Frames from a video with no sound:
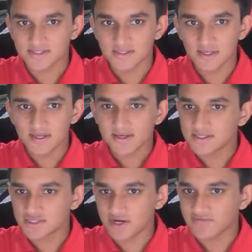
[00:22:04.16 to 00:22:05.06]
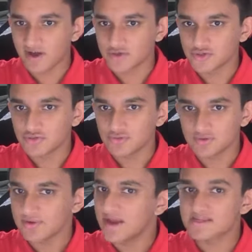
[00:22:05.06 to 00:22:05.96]
season, his trade value
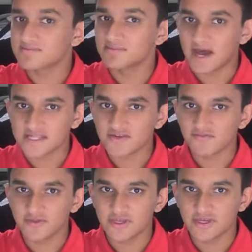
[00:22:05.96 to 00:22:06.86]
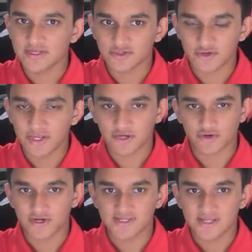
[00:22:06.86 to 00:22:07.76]
has massively
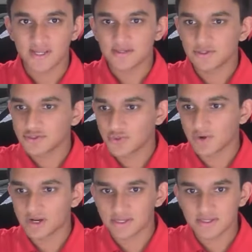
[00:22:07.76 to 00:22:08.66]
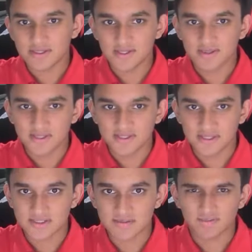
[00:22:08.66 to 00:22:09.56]
increased due to what he did this
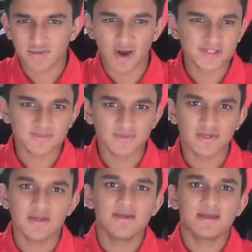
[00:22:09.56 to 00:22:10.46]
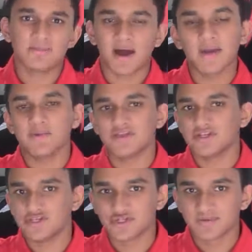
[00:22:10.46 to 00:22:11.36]
season. Possibly, in my
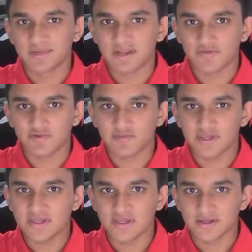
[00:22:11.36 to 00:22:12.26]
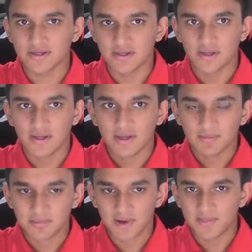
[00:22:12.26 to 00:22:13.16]
opinion, he should have been an MVP candidate,
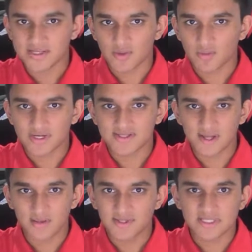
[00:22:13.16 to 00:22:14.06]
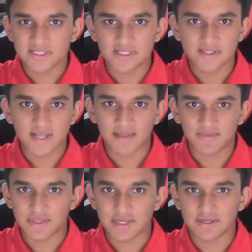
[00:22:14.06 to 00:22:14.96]
but based on what he's done this season,
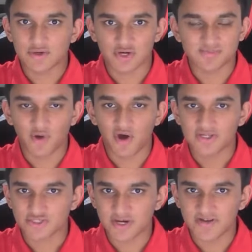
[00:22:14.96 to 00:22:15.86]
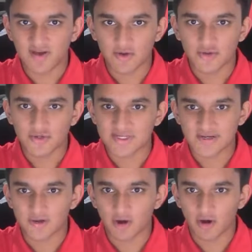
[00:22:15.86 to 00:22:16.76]
I think Chris Paul's trade value is
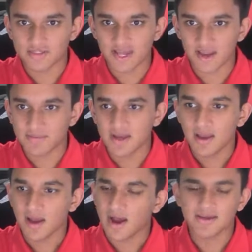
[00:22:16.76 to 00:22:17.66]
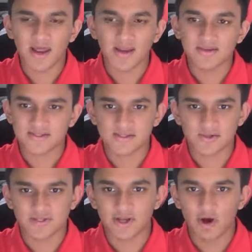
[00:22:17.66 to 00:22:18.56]
at an all-time, not
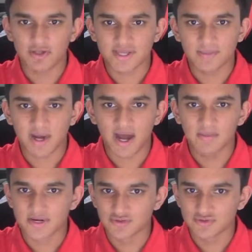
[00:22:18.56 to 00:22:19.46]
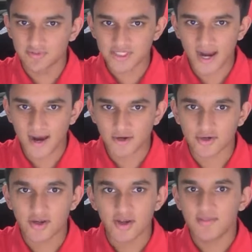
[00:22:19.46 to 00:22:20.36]
necessarily an all-time high, but it was much
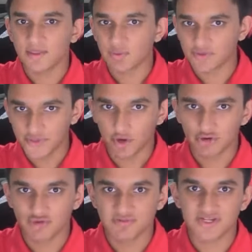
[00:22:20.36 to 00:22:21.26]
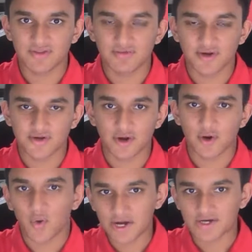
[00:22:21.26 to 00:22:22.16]
higher than what the Oklahoma City Thunder
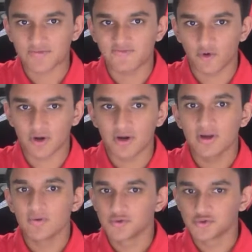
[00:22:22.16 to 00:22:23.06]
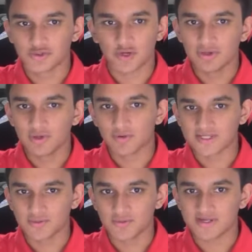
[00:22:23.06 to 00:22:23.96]
acquired him for, which was only
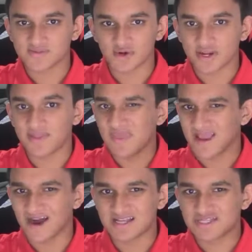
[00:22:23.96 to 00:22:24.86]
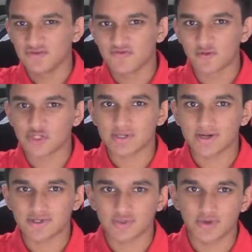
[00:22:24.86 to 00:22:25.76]
Russell Westbrook, and they got 2
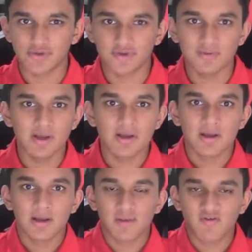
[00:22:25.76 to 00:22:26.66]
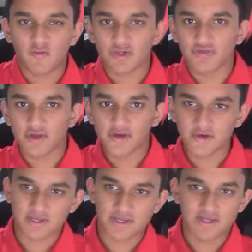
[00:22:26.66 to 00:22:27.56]
first-rounders with him. But for the
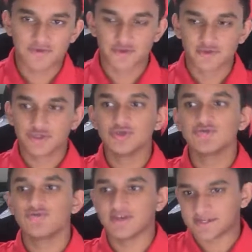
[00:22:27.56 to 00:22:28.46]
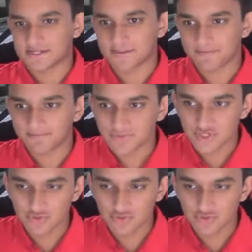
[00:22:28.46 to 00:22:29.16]
Thunder, they can either do two things.